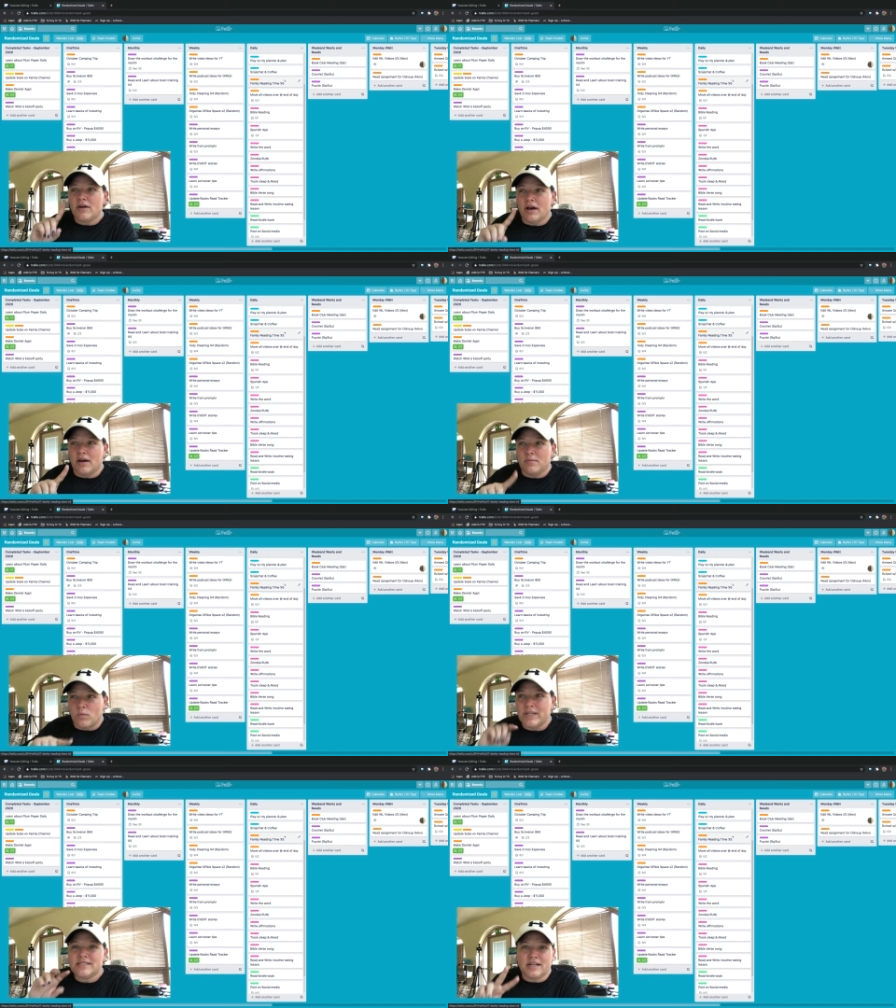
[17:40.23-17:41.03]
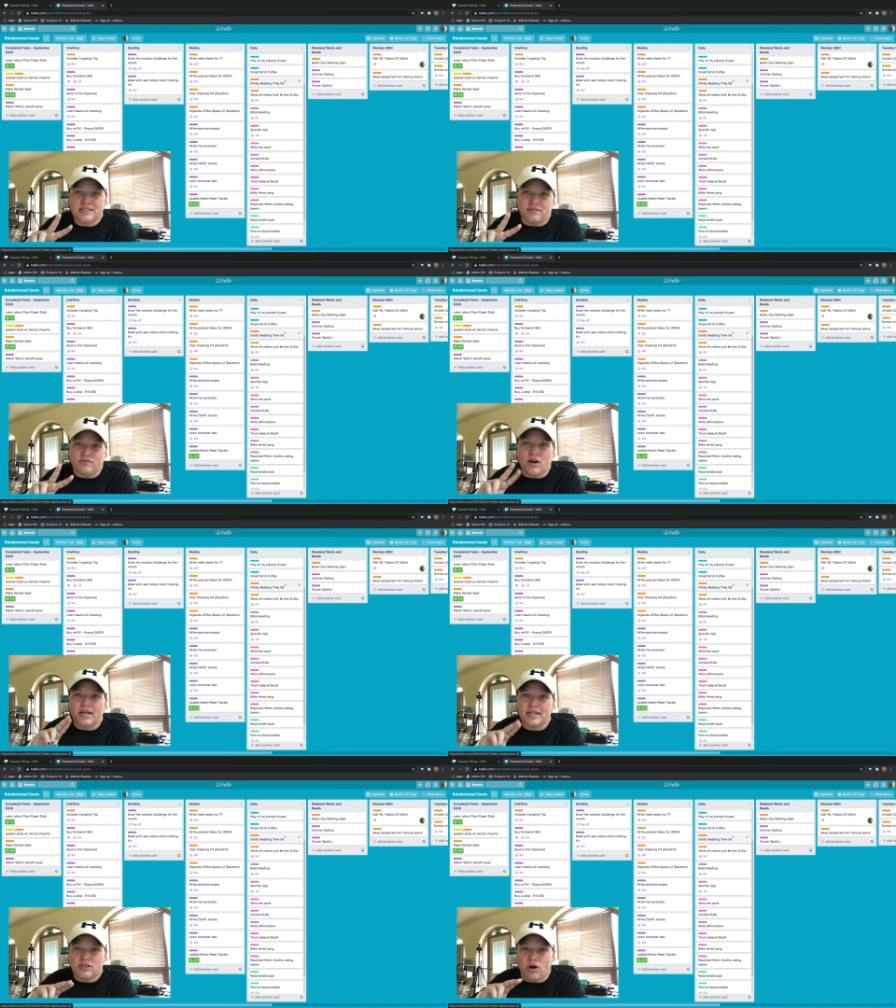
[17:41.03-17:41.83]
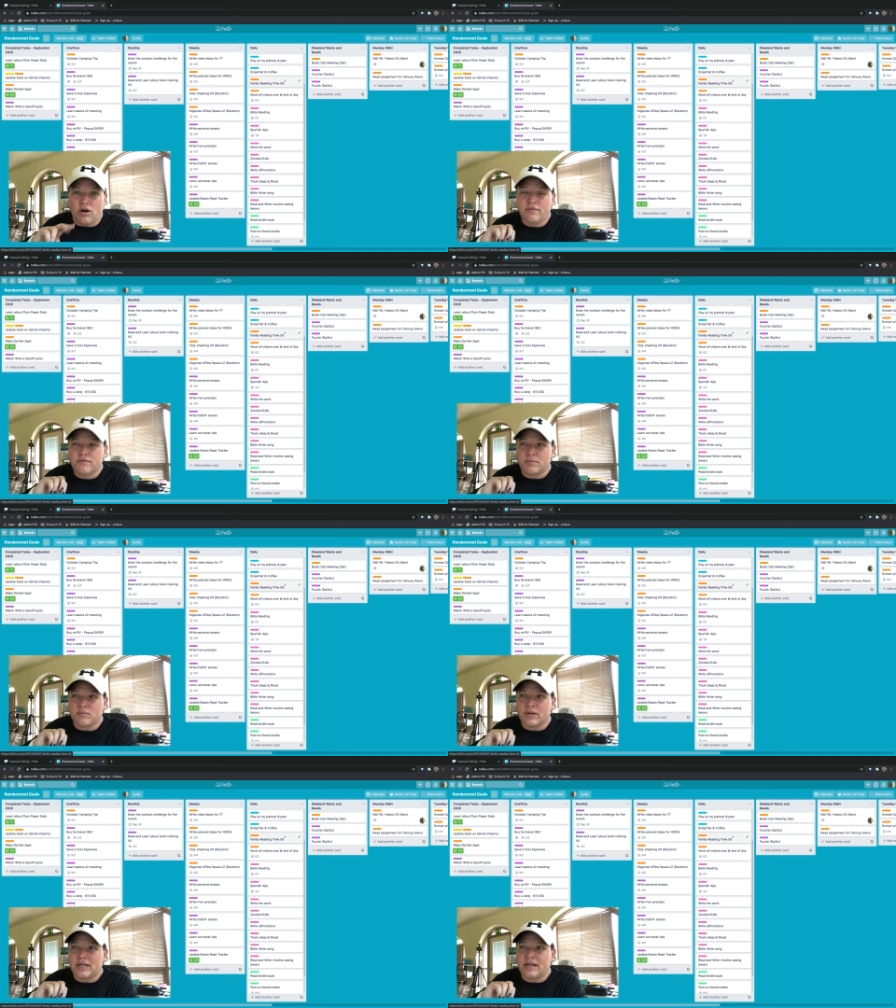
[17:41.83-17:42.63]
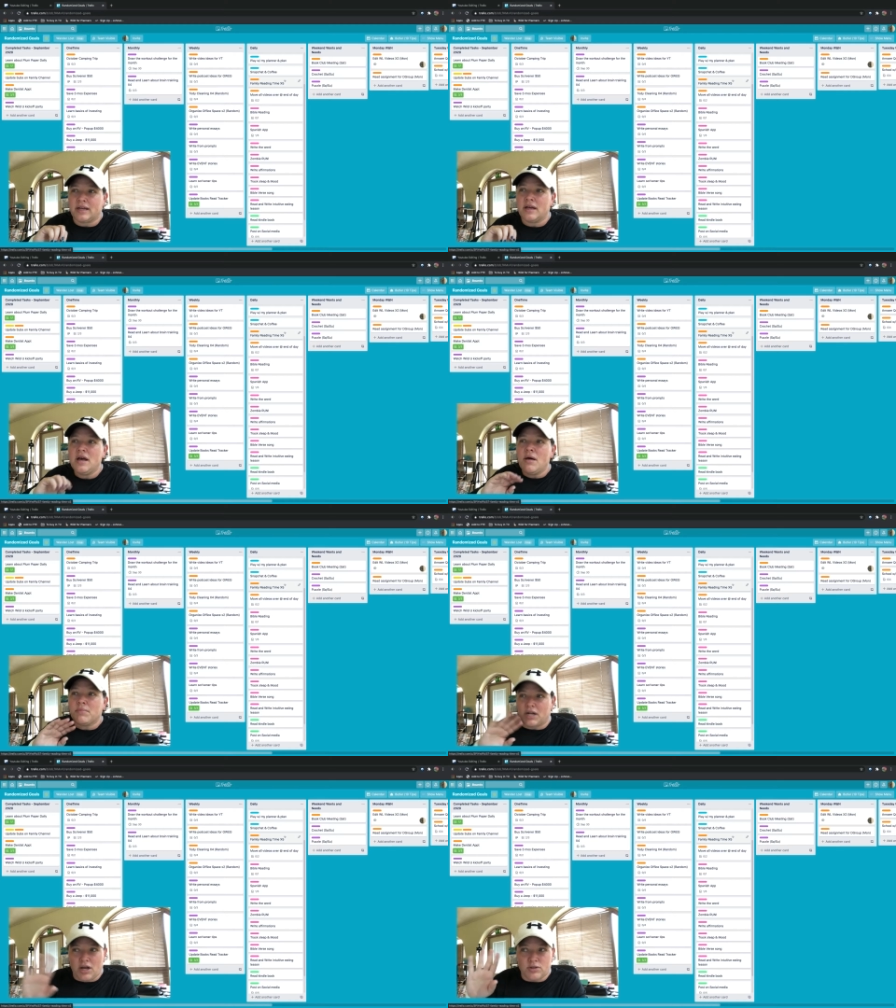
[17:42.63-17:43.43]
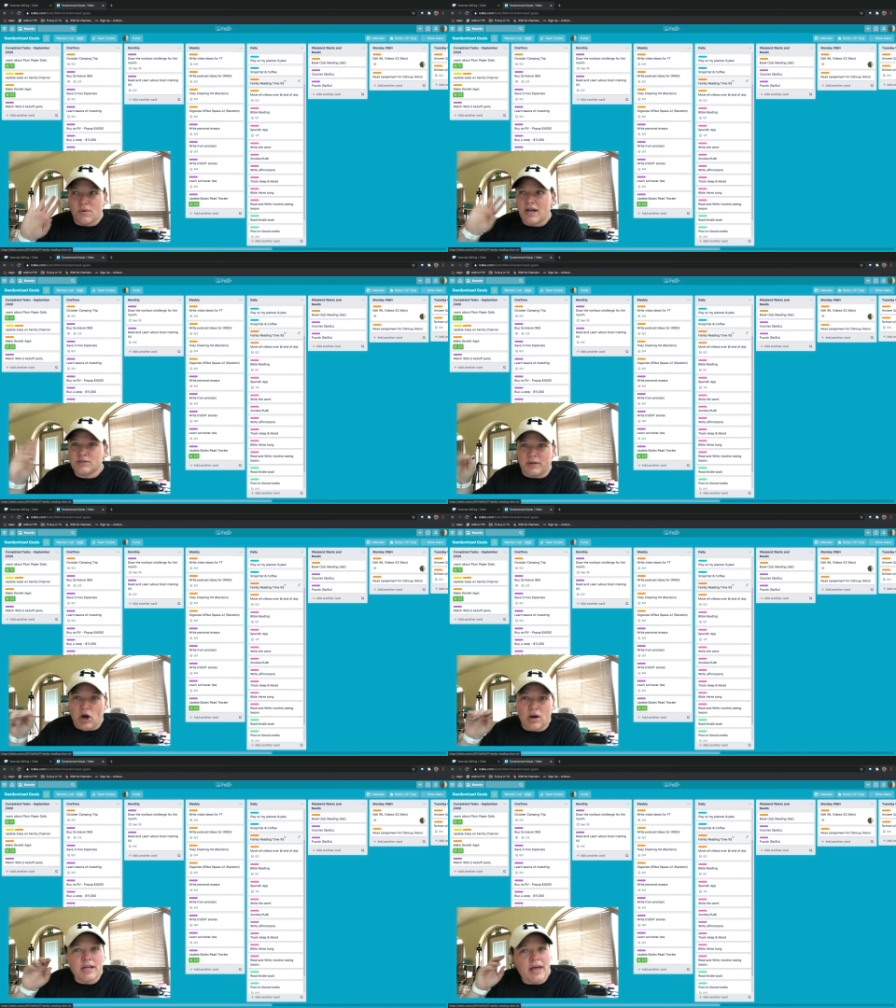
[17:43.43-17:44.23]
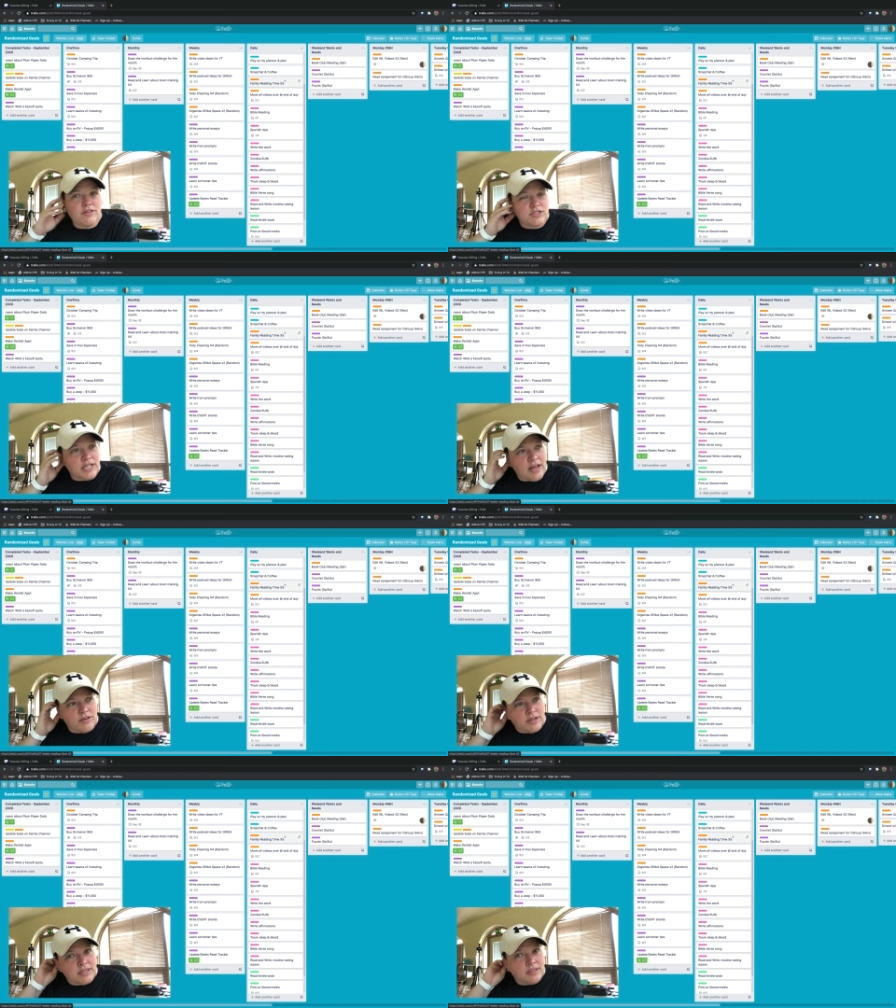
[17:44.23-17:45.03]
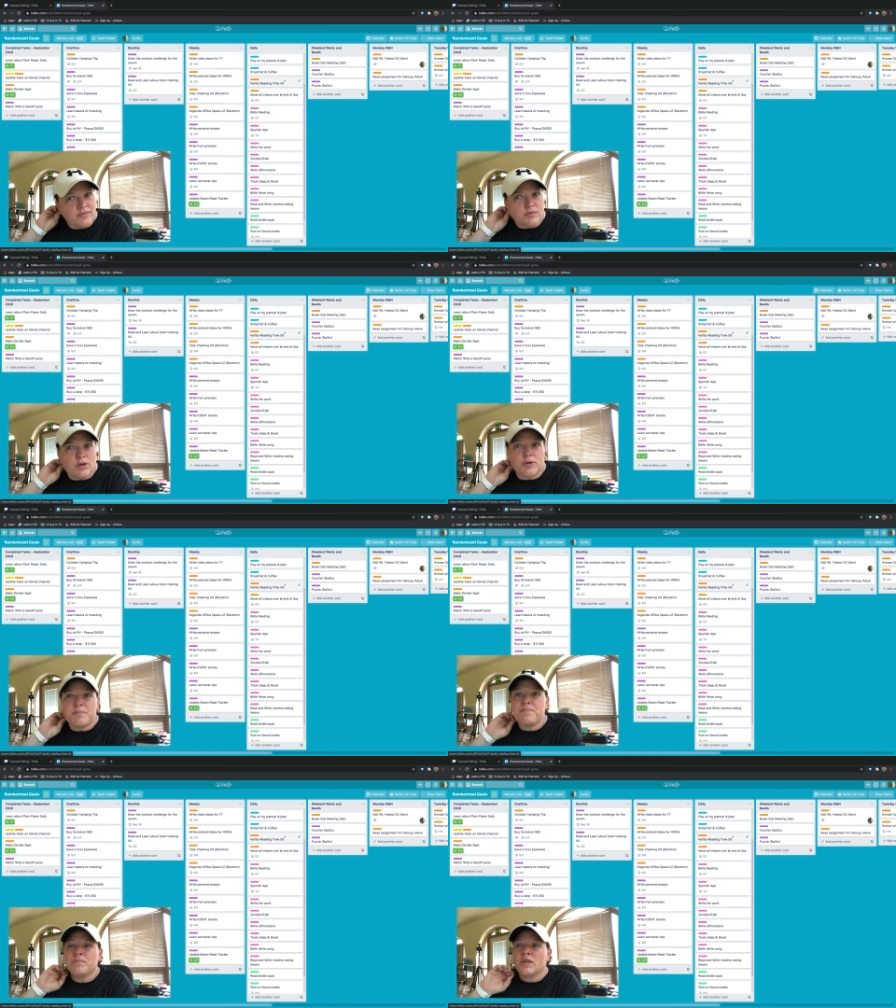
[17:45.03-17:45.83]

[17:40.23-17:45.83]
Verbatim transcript: um, Wednesdays and Fridays off from reading, but otherwise we all gather together in the living room.